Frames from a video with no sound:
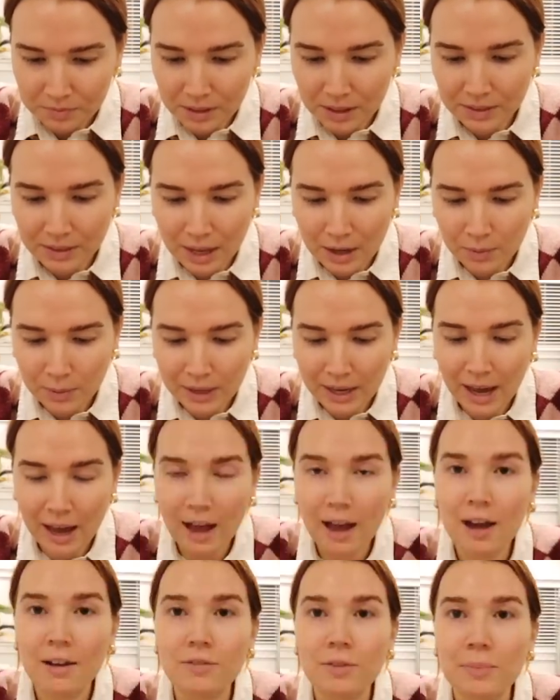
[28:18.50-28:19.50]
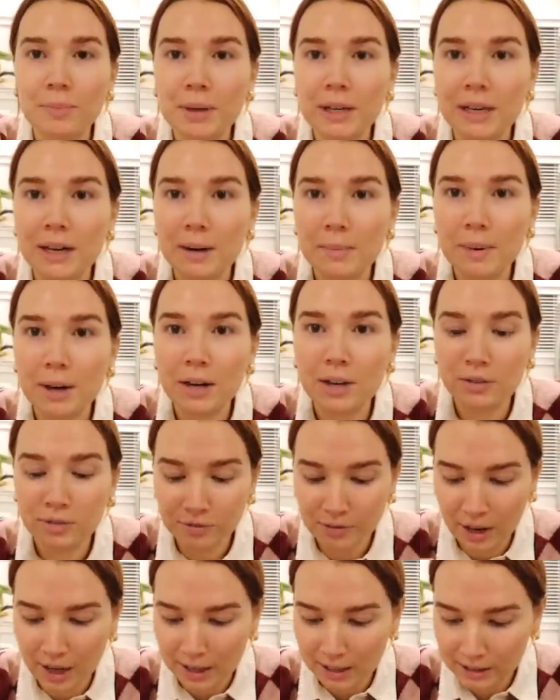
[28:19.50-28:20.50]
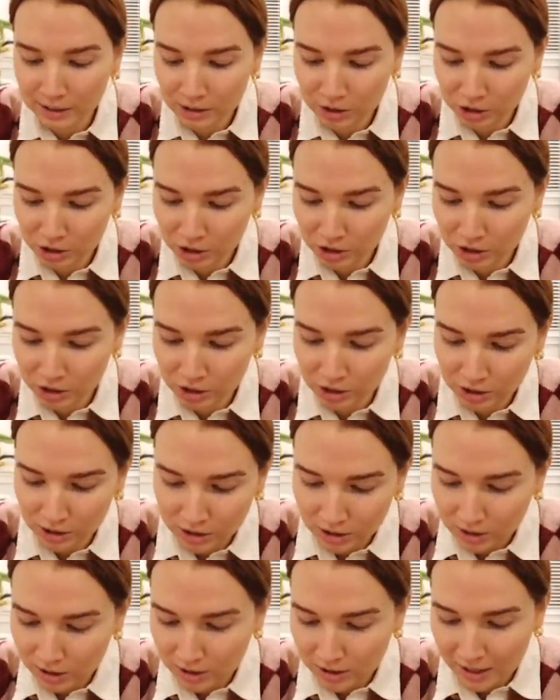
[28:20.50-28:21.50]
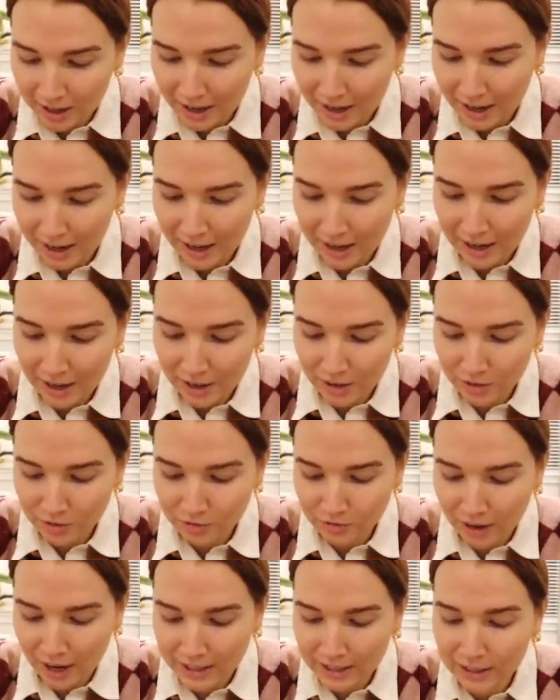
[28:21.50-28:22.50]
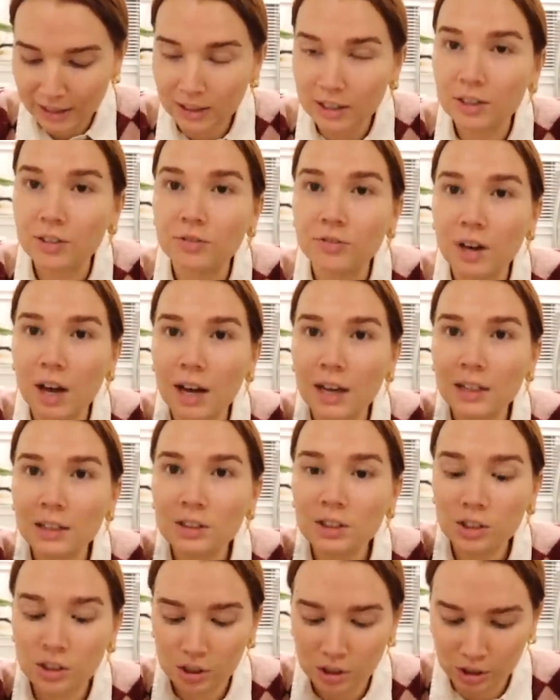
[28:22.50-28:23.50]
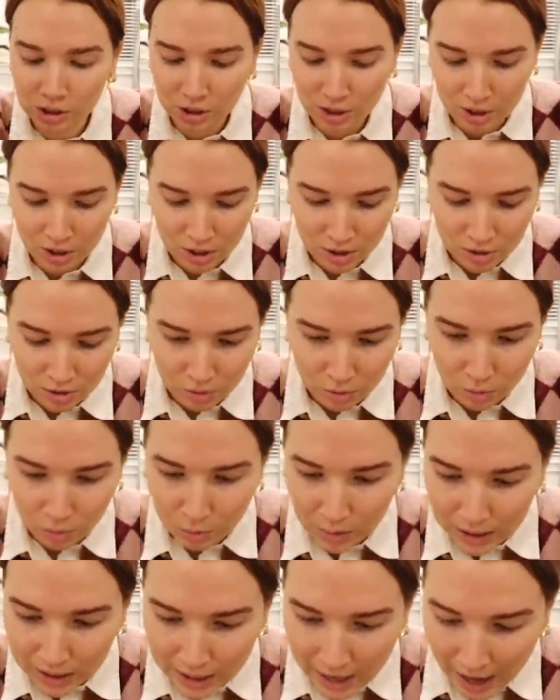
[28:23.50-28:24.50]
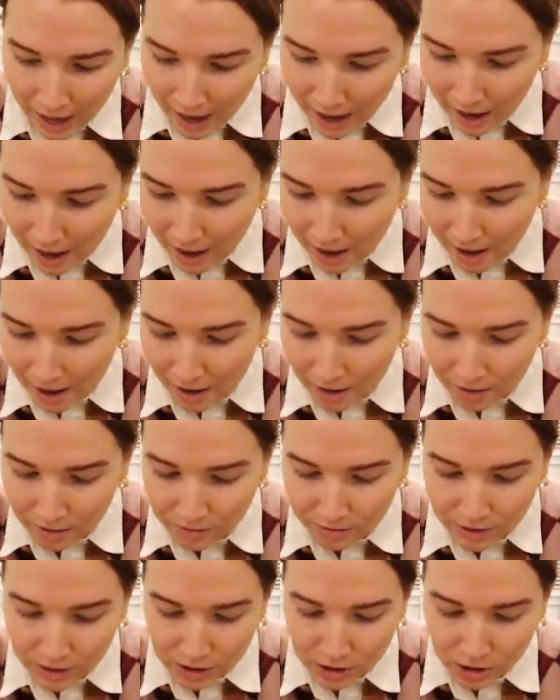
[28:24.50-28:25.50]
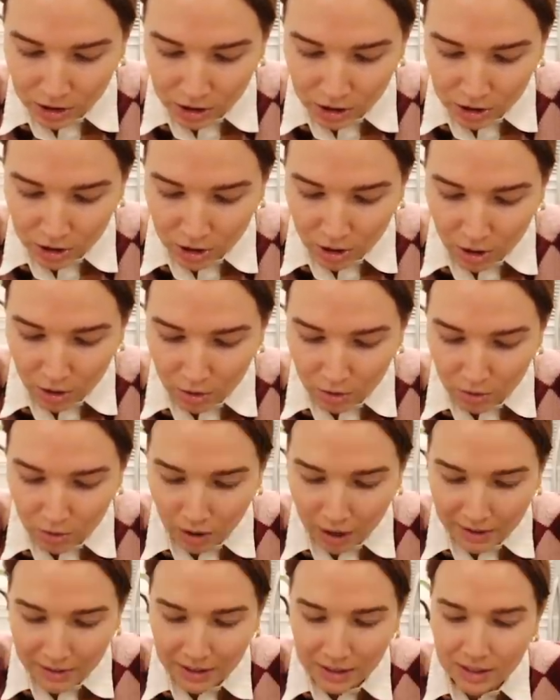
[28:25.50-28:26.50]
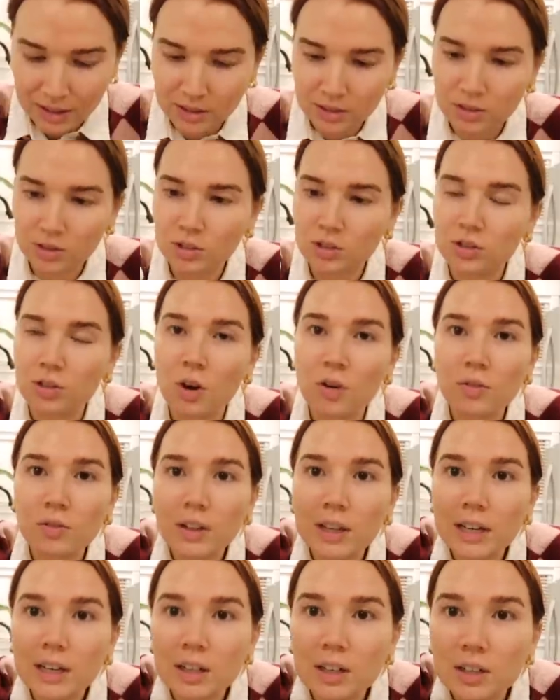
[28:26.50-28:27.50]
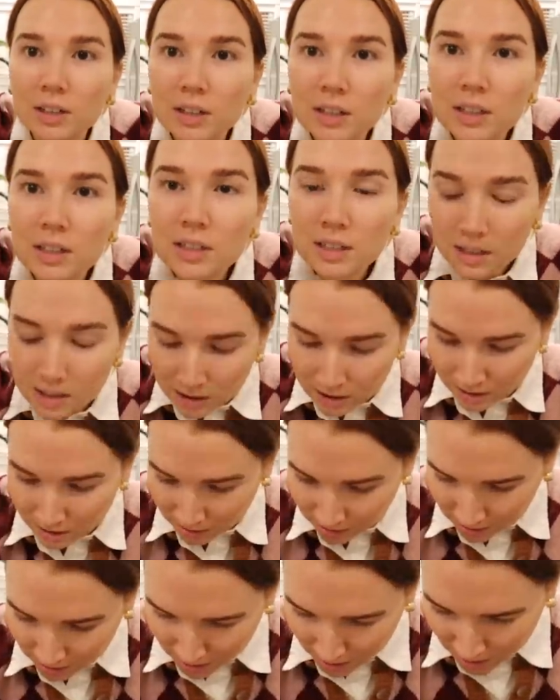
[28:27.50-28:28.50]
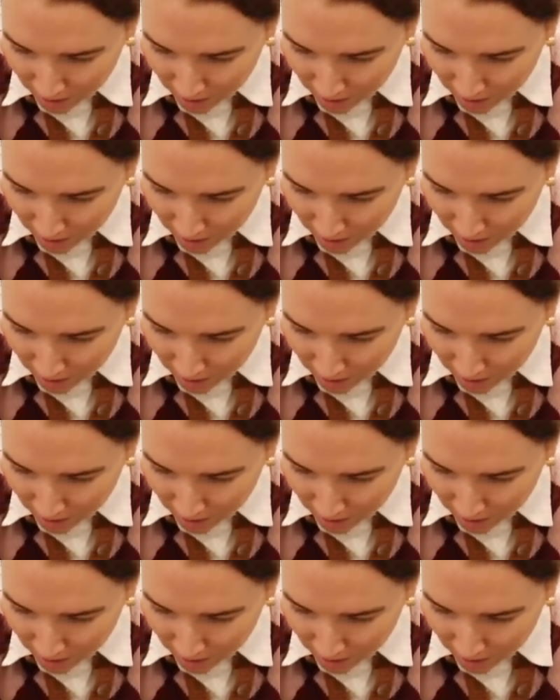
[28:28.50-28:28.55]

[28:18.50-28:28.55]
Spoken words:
Then we have peanut butter fudge and regular fudge. We have I think these are snowflake cookies.